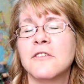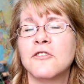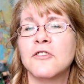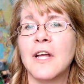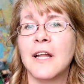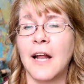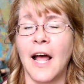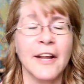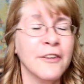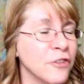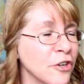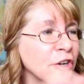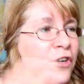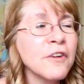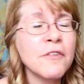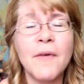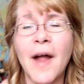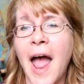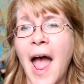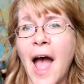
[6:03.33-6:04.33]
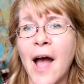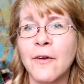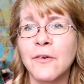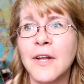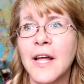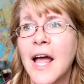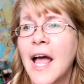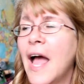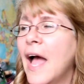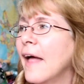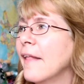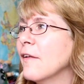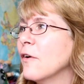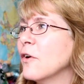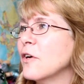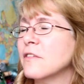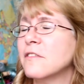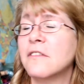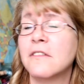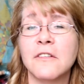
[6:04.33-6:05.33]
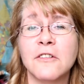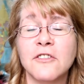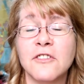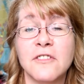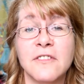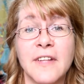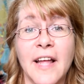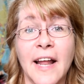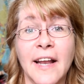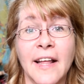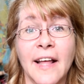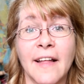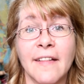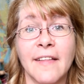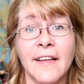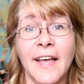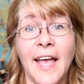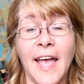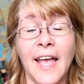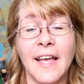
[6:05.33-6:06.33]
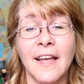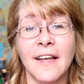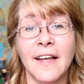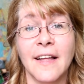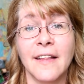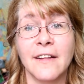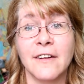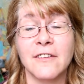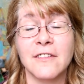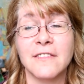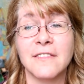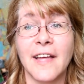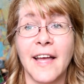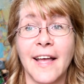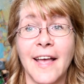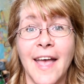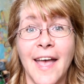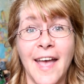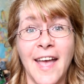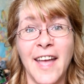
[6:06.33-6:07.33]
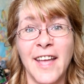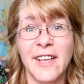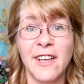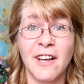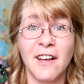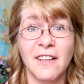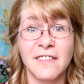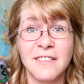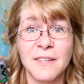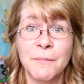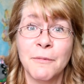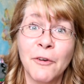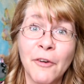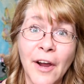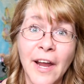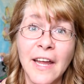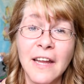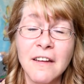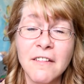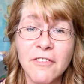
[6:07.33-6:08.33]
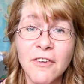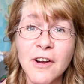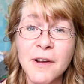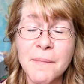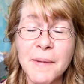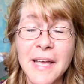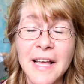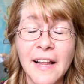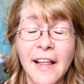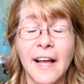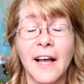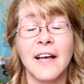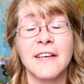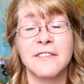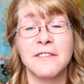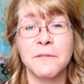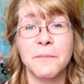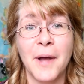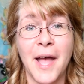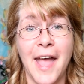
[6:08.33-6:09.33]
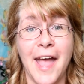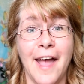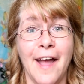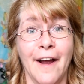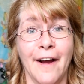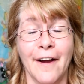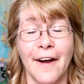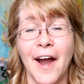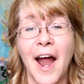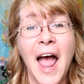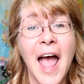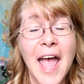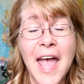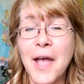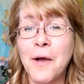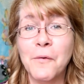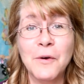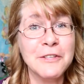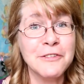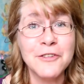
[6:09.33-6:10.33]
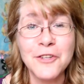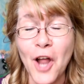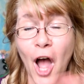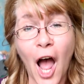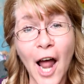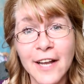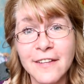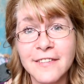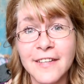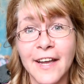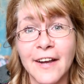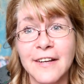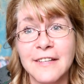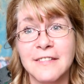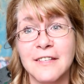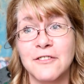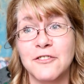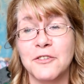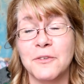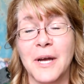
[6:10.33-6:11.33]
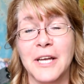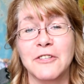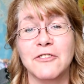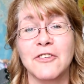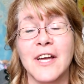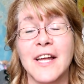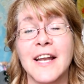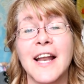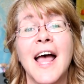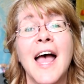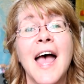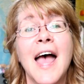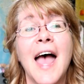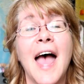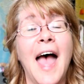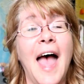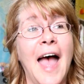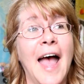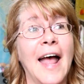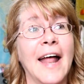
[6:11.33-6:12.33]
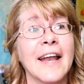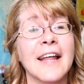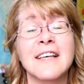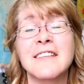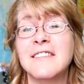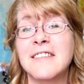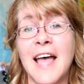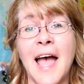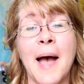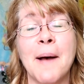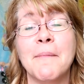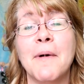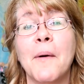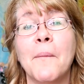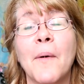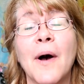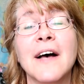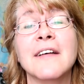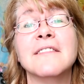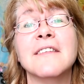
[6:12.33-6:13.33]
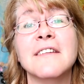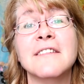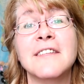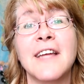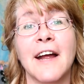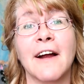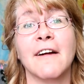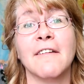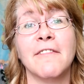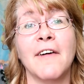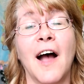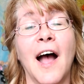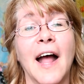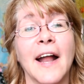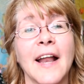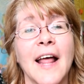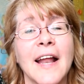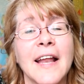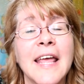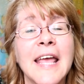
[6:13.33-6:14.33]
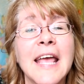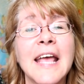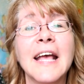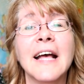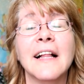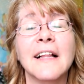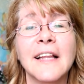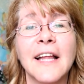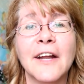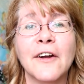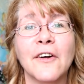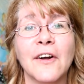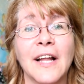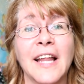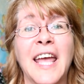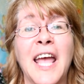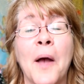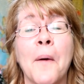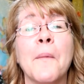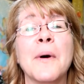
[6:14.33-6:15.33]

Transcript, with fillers: are, and I turn around and the horses are just standing at the gate and they're just like, hey, you got some grain for me? Like I swear it was not a scary situation and Sam was terrified and he literally